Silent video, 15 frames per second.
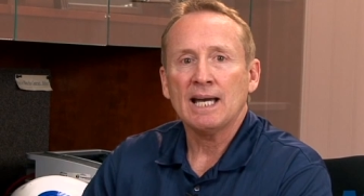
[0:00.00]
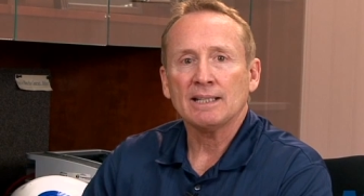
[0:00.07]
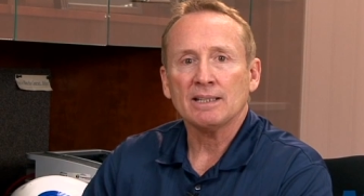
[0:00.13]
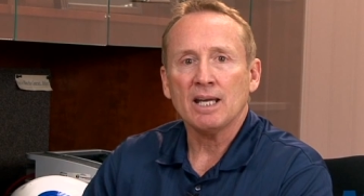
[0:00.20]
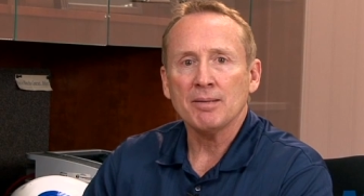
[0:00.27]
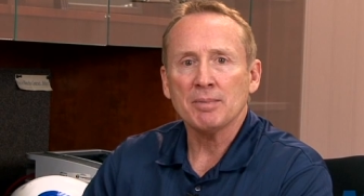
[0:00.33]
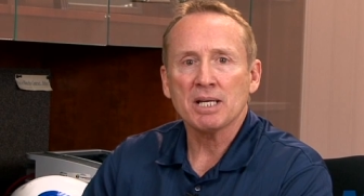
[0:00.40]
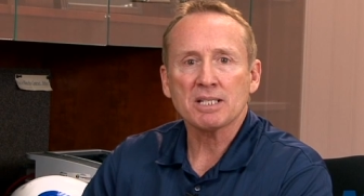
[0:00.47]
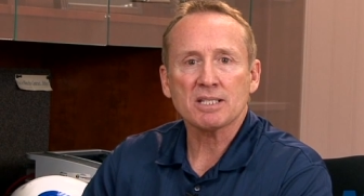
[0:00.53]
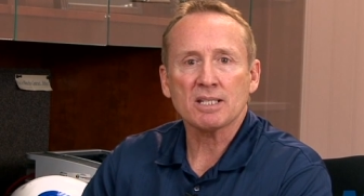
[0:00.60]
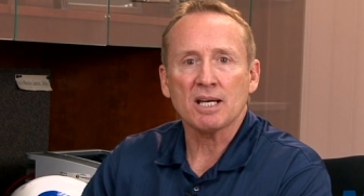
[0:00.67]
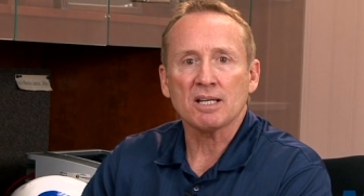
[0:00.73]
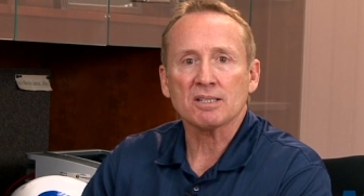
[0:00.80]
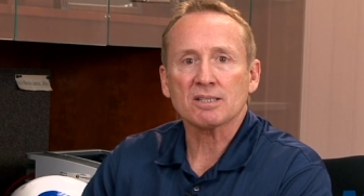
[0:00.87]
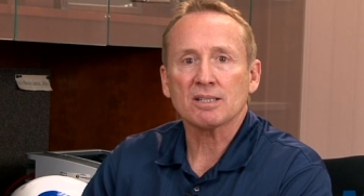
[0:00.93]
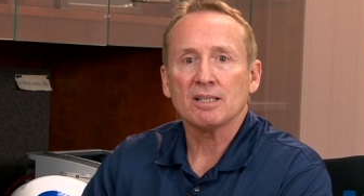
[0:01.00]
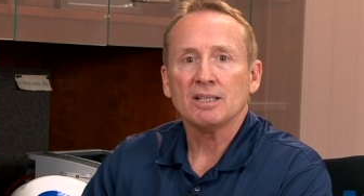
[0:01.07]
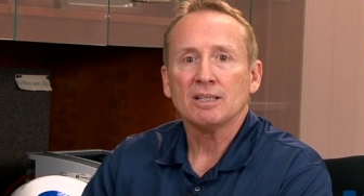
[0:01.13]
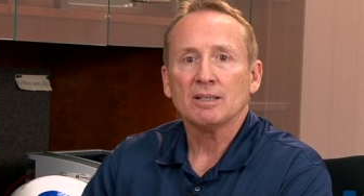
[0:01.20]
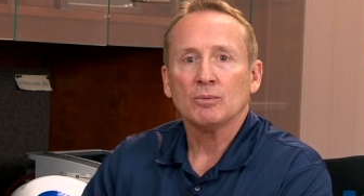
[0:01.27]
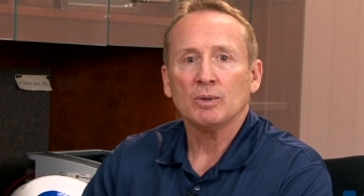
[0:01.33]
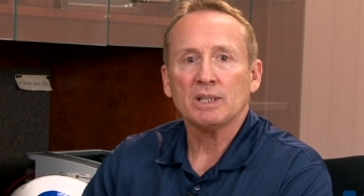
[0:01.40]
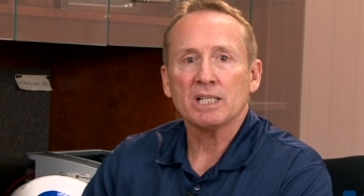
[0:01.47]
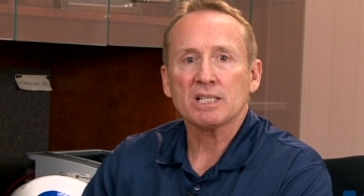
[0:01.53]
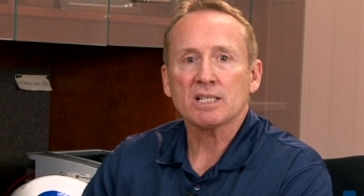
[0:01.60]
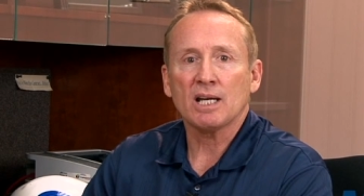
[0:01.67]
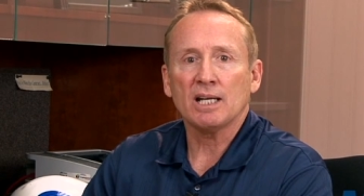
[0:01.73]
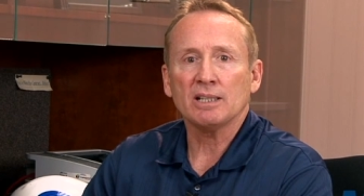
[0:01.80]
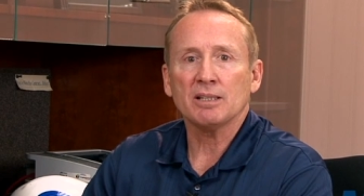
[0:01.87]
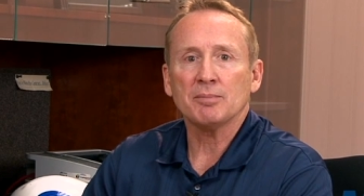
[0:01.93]
At MSS, we
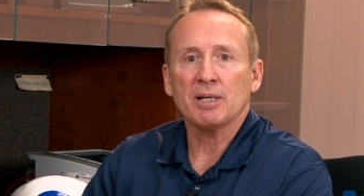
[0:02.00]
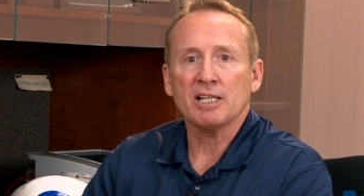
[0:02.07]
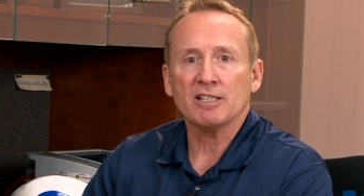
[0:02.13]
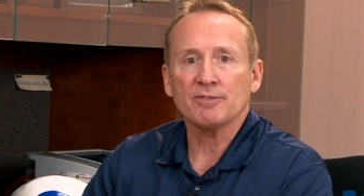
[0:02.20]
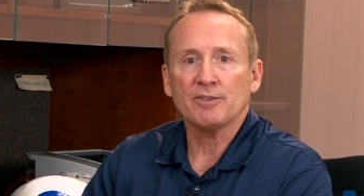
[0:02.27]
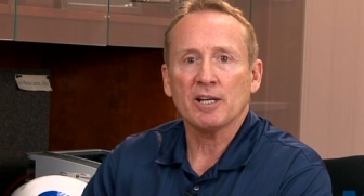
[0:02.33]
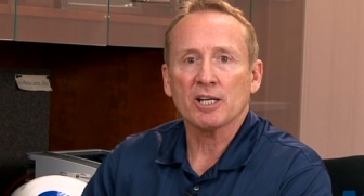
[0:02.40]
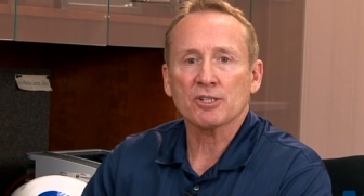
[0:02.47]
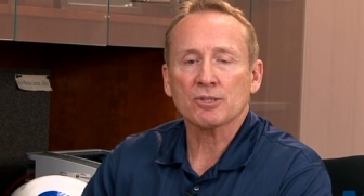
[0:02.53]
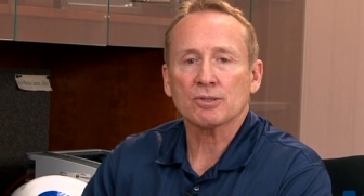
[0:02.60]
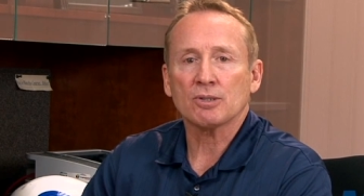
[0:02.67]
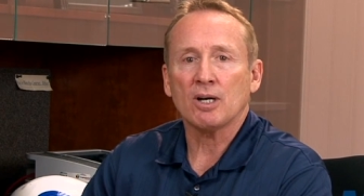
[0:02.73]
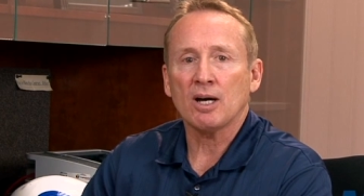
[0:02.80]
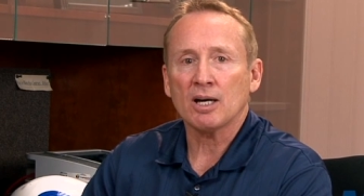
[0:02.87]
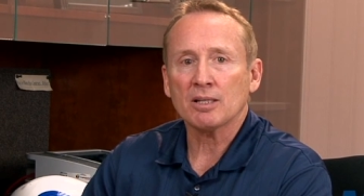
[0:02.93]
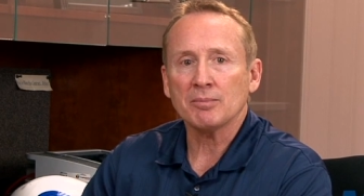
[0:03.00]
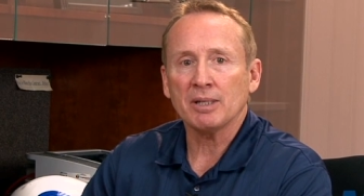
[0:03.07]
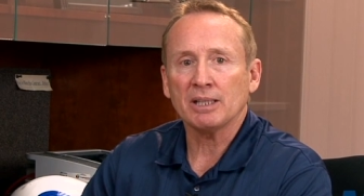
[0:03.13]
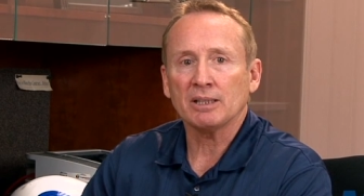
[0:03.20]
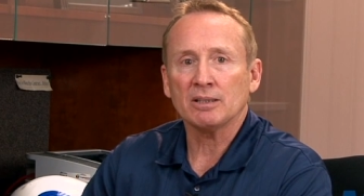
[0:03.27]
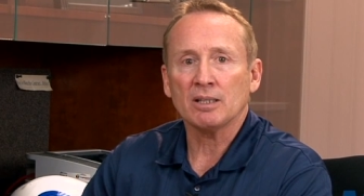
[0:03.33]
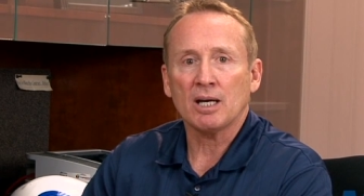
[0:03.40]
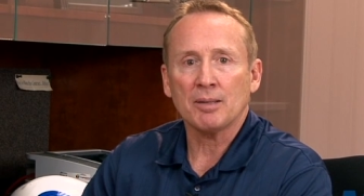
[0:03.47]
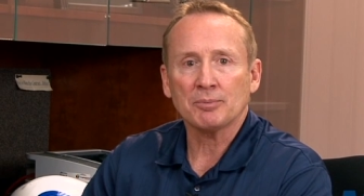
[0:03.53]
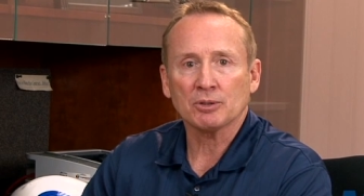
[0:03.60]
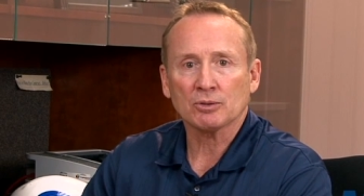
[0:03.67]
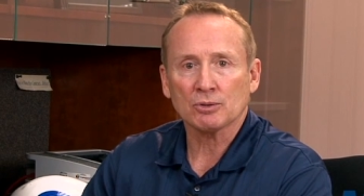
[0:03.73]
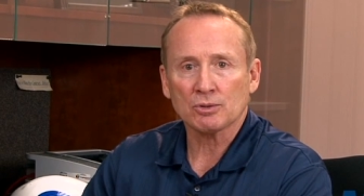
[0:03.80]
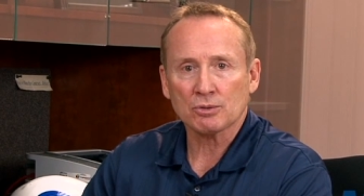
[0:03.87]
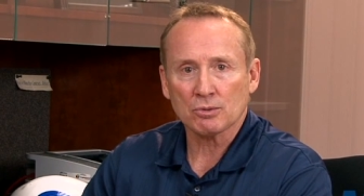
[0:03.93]
design and manufacture automated
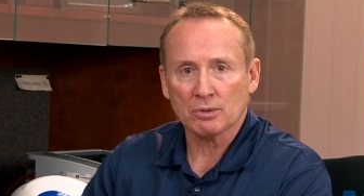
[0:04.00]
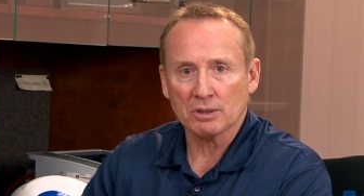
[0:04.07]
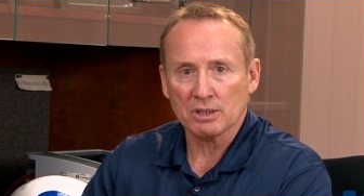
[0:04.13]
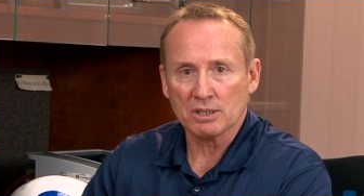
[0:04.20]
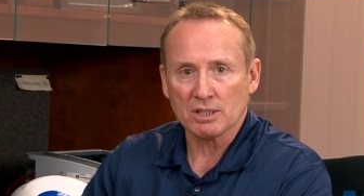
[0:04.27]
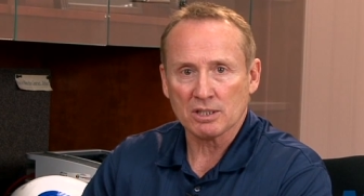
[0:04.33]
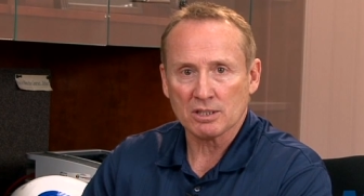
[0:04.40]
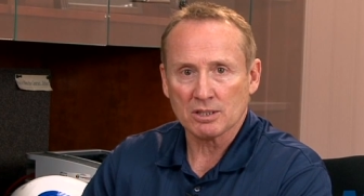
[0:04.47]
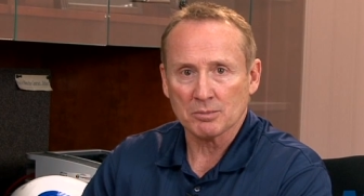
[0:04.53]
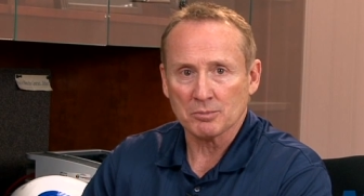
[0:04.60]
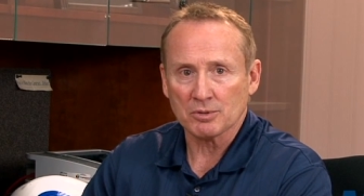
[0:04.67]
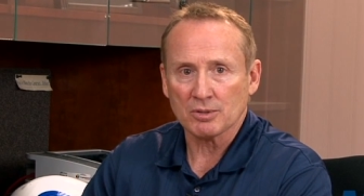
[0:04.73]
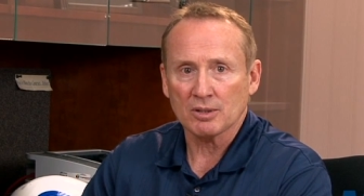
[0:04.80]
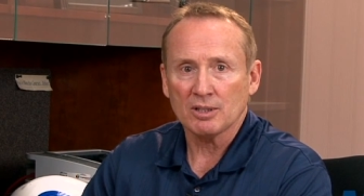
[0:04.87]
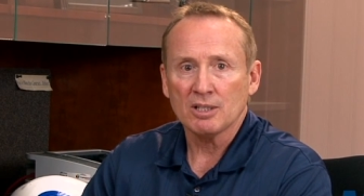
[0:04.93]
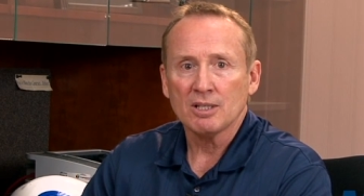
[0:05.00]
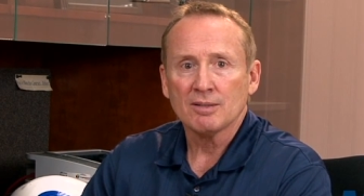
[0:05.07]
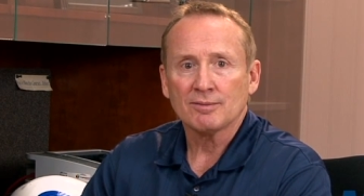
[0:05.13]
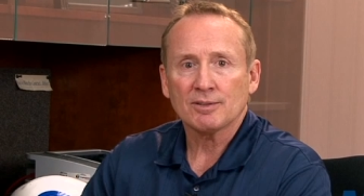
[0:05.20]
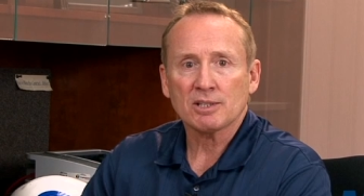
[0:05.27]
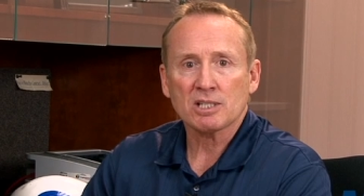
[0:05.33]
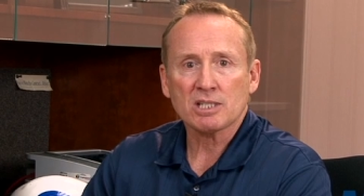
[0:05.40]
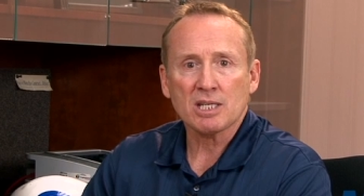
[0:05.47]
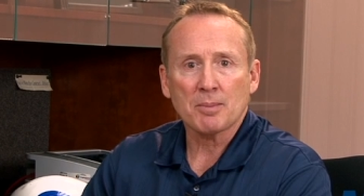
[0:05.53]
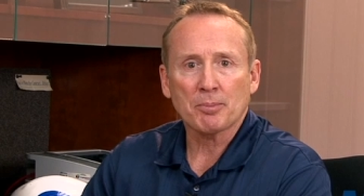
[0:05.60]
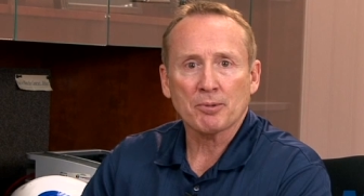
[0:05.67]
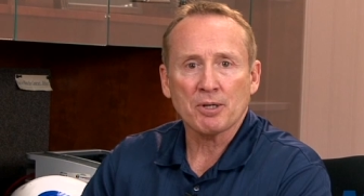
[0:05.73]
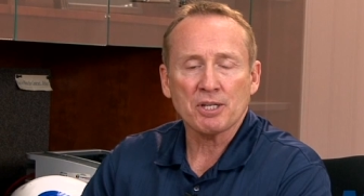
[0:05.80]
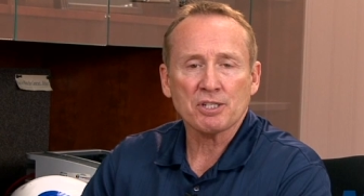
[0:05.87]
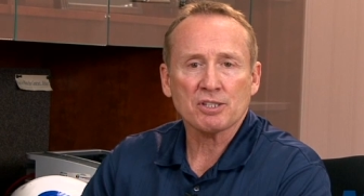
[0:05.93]
optical sorting systems for the
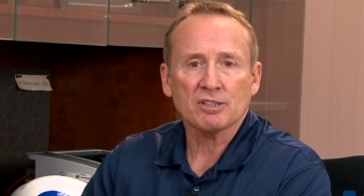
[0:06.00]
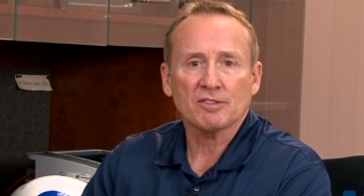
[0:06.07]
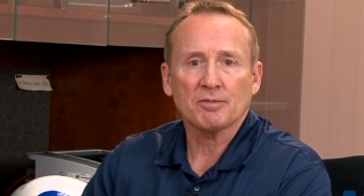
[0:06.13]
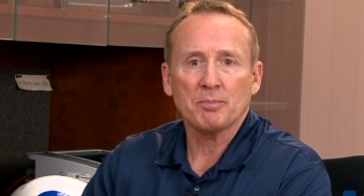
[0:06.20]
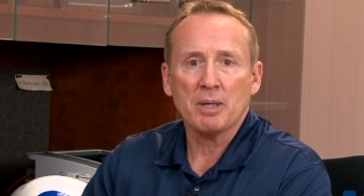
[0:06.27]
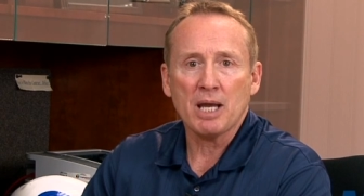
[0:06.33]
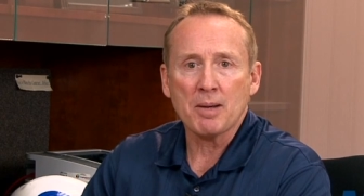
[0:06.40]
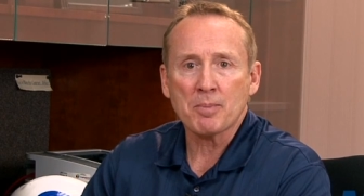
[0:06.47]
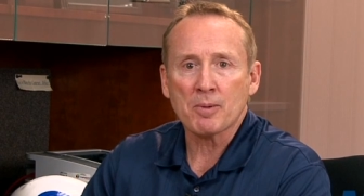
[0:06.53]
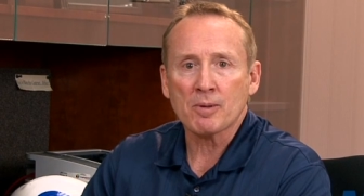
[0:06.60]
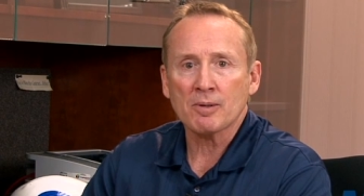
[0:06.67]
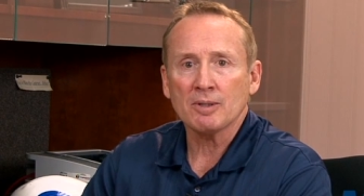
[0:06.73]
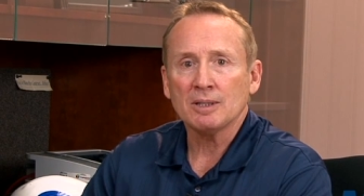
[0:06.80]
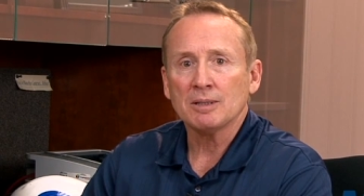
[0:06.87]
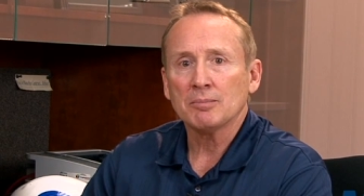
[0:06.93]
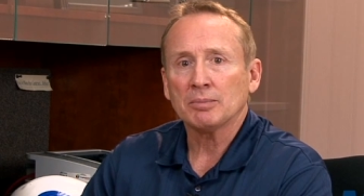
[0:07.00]
separation of paper,